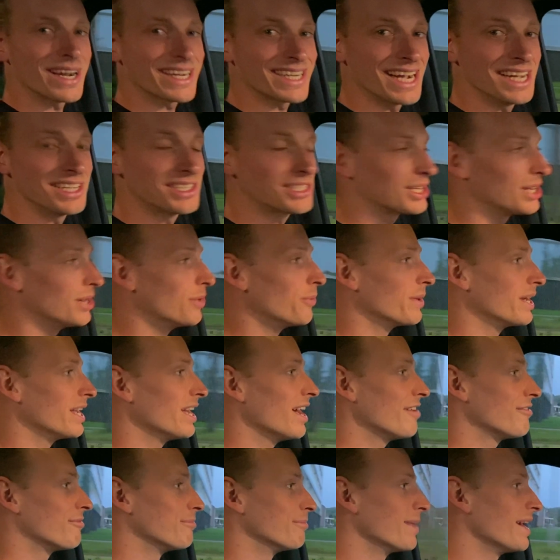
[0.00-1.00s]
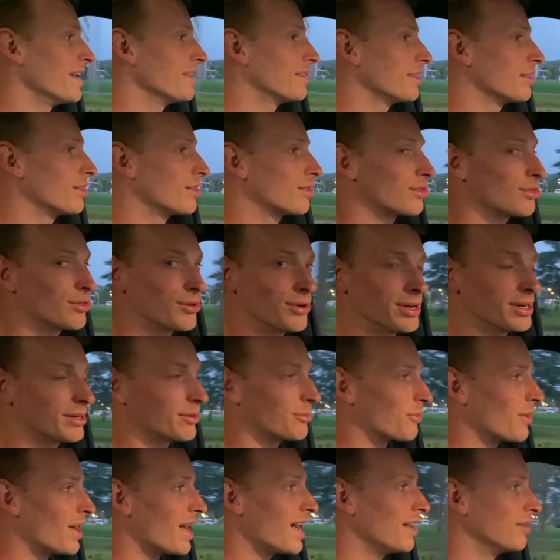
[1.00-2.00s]
guys, so we have made the
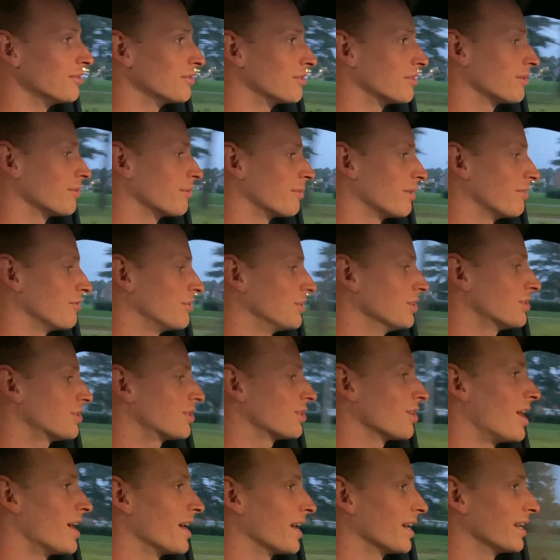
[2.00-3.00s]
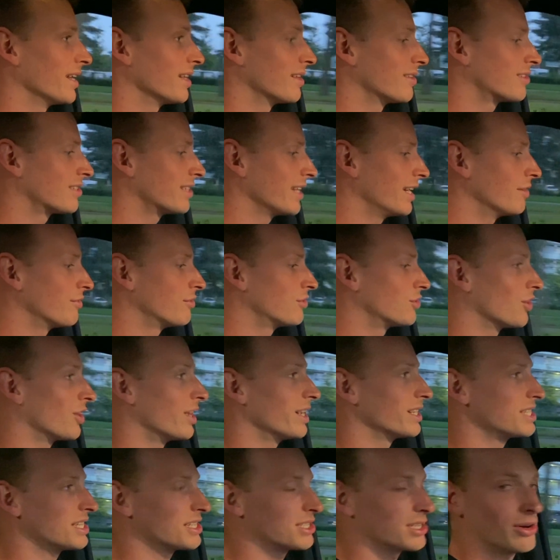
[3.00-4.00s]
third round. We've just started it. State of
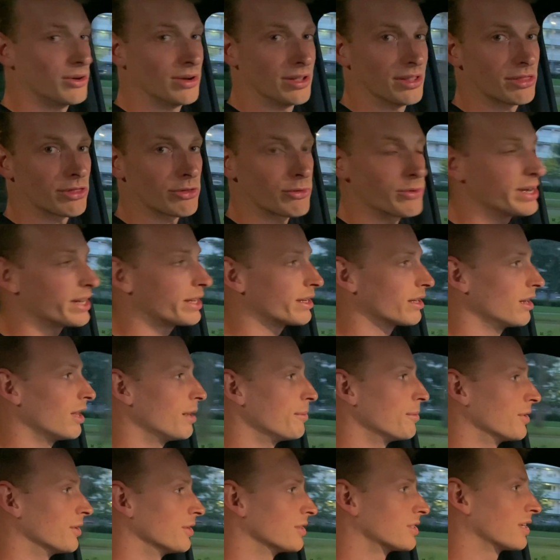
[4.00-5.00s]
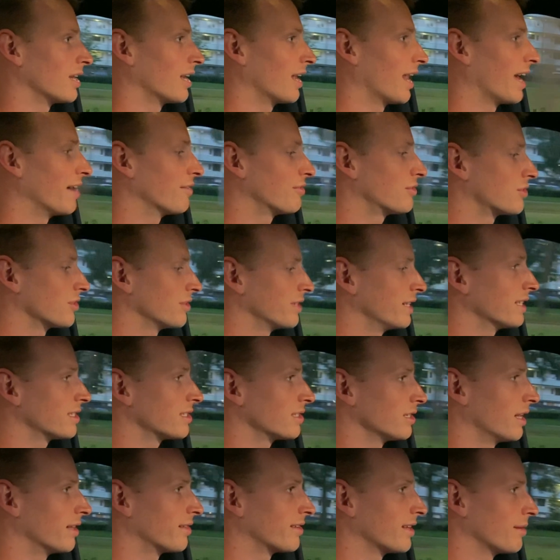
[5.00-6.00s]
charge is only 3 kilometers left, so
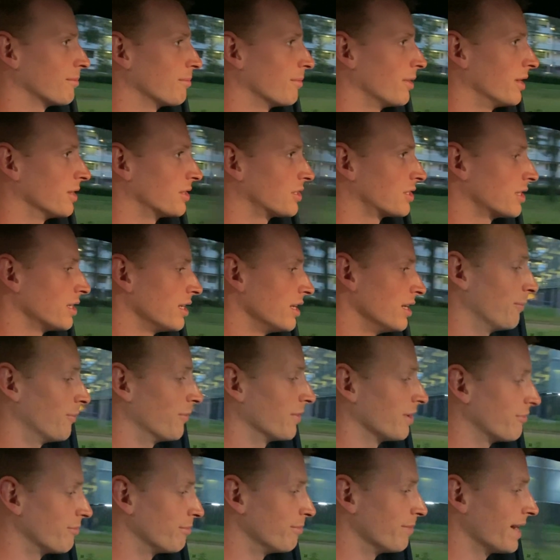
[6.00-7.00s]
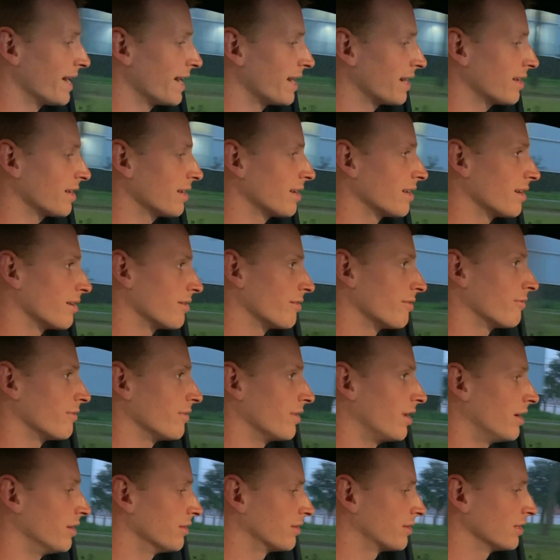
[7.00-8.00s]
that's not that much. We've made
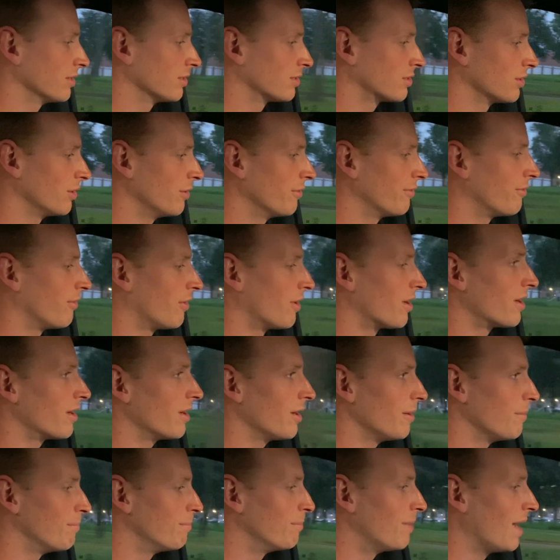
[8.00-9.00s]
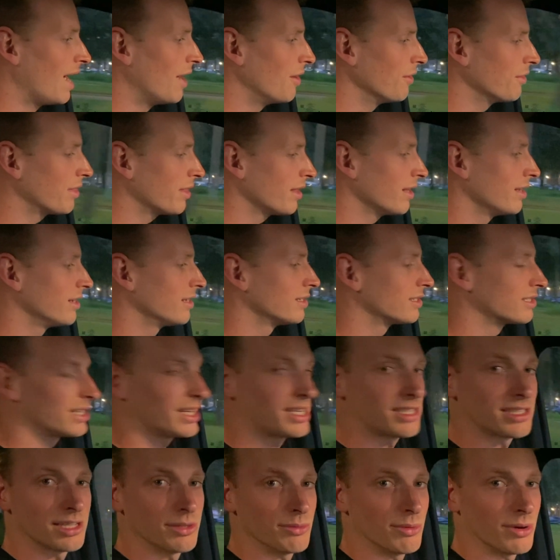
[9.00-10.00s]
until so far about
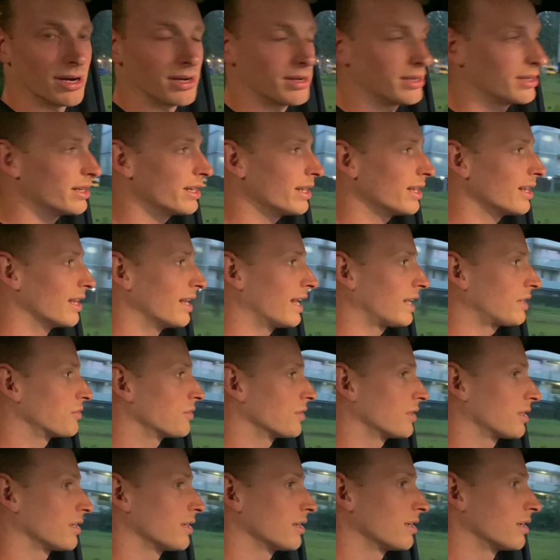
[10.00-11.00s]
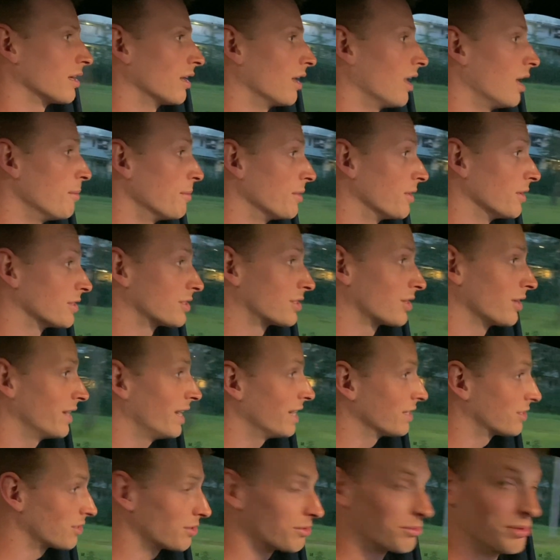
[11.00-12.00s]
61 electric kilometers, so
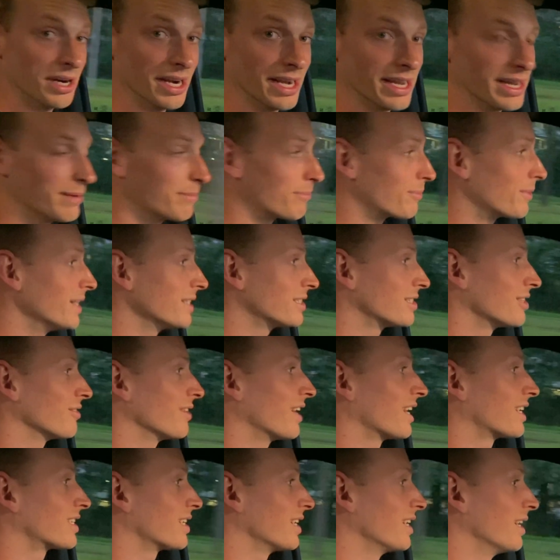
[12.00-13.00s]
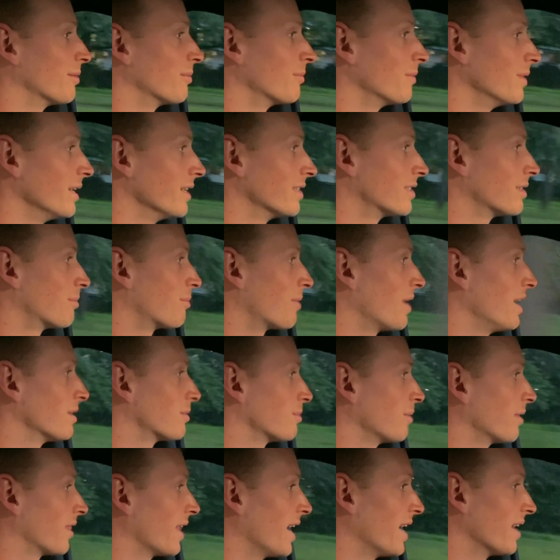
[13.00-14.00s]
that's really impressive actually. I'm really
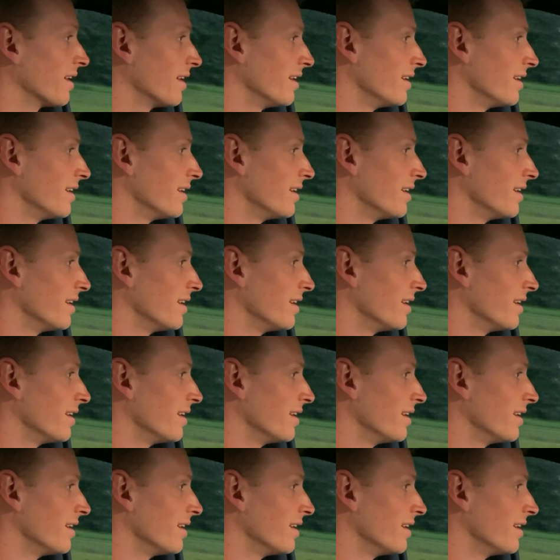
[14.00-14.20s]
surprised with that.